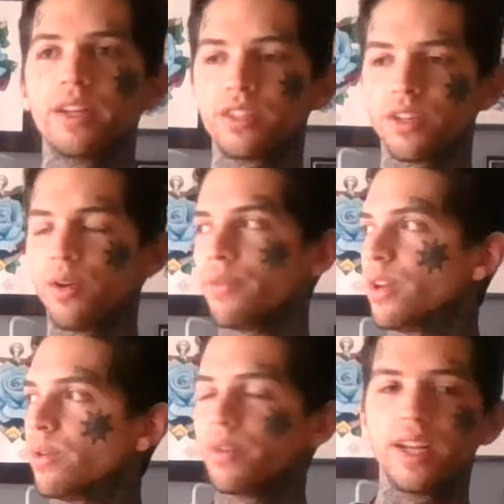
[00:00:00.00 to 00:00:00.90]
So if you
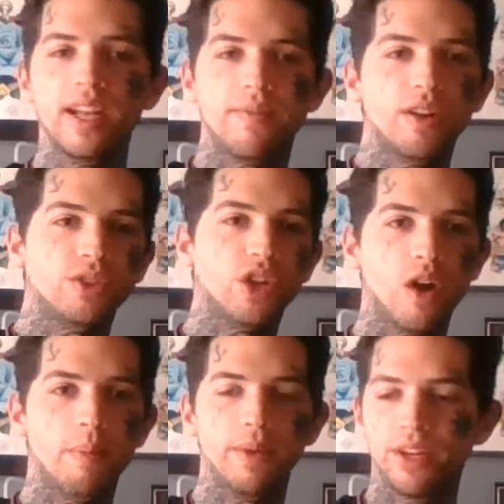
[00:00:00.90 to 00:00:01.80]
don't show
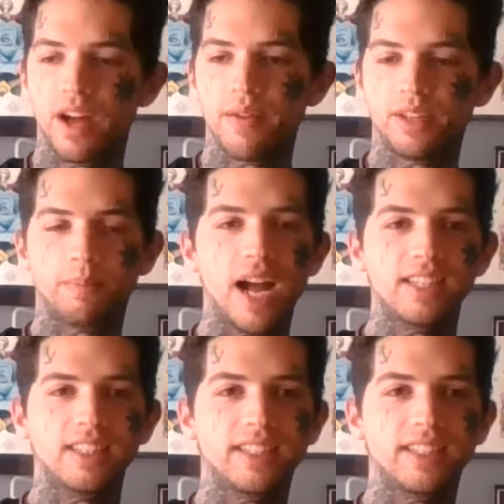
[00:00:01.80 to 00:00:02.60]
up and you don't have a deposit